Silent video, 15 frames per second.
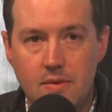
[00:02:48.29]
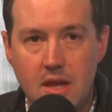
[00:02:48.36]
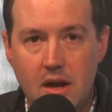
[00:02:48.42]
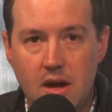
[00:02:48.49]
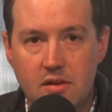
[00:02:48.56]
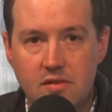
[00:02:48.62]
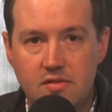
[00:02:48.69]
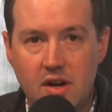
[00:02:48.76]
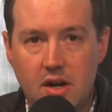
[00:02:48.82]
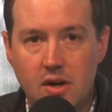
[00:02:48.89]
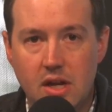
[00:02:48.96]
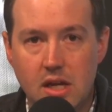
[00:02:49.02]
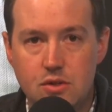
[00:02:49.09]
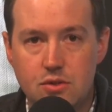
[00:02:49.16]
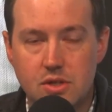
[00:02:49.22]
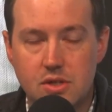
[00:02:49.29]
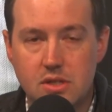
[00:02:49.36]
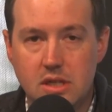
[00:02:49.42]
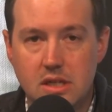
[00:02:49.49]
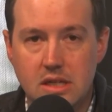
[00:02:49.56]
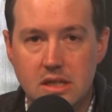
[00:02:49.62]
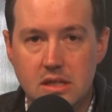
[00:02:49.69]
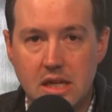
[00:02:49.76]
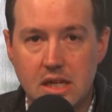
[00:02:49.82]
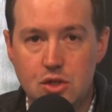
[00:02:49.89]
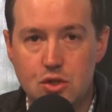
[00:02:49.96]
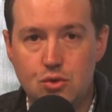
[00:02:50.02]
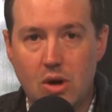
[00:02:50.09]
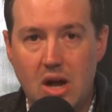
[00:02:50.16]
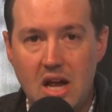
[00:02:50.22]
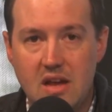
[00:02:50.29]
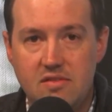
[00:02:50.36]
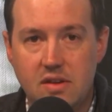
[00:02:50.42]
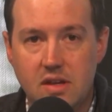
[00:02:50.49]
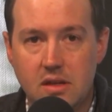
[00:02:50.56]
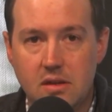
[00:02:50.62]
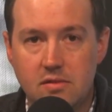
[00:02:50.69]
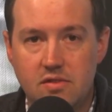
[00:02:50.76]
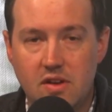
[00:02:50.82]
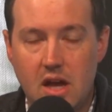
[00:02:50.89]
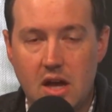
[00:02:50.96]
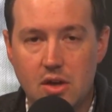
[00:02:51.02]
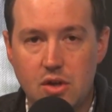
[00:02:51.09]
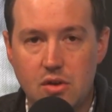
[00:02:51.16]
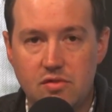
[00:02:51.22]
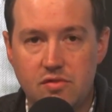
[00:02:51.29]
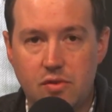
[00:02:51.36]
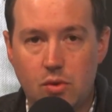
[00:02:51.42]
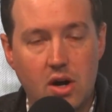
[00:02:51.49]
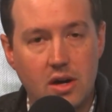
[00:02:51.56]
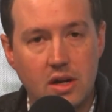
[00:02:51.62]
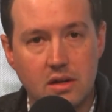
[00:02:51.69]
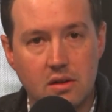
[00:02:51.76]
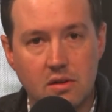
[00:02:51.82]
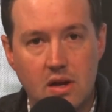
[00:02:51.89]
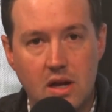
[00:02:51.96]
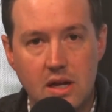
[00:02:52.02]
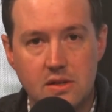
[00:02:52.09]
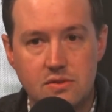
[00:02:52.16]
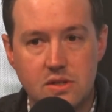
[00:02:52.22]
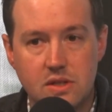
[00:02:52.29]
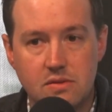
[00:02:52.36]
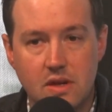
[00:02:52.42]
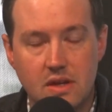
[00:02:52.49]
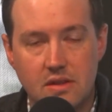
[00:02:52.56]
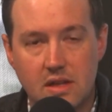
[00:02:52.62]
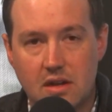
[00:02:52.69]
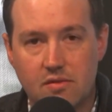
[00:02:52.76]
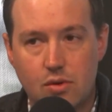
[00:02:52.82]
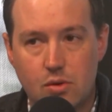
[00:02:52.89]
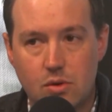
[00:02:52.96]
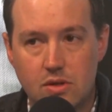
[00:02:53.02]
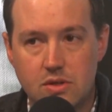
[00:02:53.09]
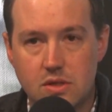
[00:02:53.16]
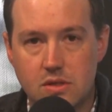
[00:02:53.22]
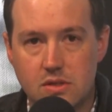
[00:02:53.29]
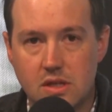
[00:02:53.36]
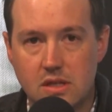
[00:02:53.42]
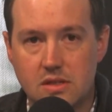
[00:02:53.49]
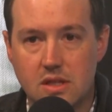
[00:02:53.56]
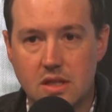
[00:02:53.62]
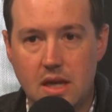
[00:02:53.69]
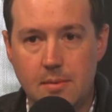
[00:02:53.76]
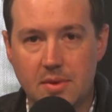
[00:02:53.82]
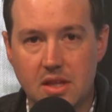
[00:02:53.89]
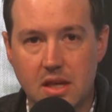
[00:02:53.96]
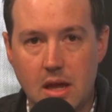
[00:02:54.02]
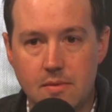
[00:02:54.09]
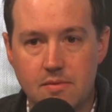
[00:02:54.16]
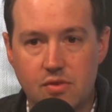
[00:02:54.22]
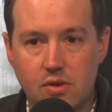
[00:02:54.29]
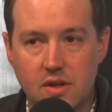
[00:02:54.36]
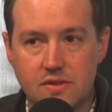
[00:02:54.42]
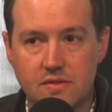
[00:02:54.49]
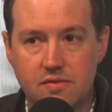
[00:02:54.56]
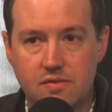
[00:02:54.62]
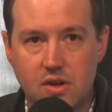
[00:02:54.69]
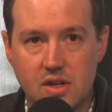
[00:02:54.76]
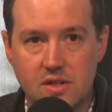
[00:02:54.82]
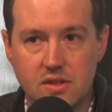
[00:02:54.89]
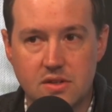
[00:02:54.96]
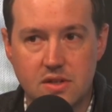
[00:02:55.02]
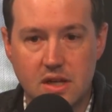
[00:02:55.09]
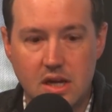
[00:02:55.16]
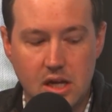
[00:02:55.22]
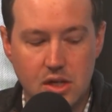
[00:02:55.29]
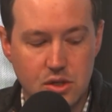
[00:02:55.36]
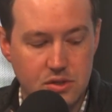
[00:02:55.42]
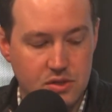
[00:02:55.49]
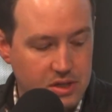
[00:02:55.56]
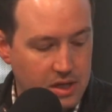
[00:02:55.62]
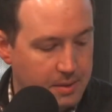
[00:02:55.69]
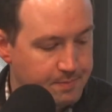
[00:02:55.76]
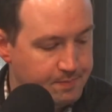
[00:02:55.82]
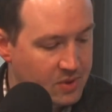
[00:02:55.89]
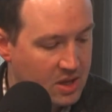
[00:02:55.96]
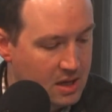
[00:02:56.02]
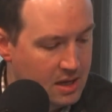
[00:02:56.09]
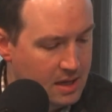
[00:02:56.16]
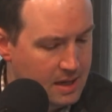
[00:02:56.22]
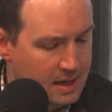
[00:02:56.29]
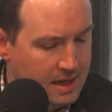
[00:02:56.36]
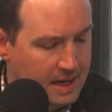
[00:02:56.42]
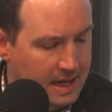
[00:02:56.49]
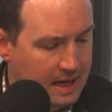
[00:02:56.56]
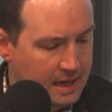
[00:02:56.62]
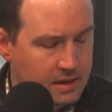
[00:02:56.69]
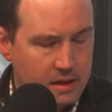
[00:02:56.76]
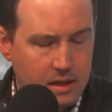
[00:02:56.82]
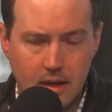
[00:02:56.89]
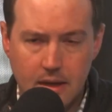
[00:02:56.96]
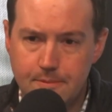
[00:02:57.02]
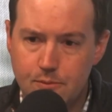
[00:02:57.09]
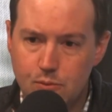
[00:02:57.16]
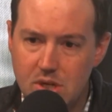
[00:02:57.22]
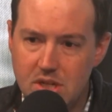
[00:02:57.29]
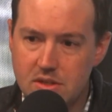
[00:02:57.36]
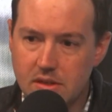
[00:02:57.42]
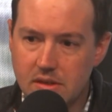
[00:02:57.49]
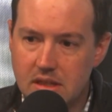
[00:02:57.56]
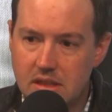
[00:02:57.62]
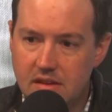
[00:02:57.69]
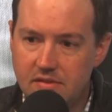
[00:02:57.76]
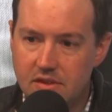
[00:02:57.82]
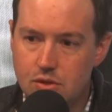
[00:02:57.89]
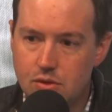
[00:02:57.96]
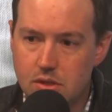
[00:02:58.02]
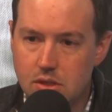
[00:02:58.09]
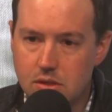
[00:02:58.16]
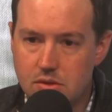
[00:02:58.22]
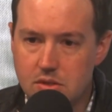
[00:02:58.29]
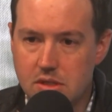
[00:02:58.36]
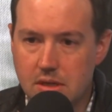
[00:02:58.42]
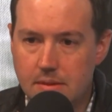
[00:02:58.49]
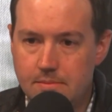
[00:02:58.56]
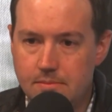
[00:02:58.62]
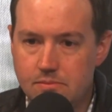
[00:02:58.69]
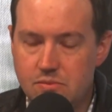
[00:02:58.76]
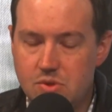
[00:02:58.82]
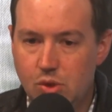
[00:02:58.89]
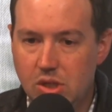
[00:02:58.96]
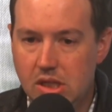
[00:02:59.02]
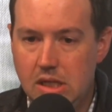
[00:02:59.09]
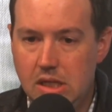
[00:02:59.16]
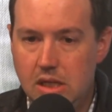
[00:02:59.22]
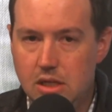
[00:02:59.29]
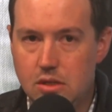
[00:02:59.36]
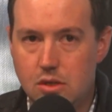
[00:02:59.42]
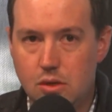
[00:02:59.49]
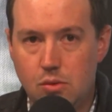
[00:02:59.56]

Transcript: They're very interested in driving value for our end clients, and that, of course, is the name of the game for us as an agency. And recently, they've introduced some really neat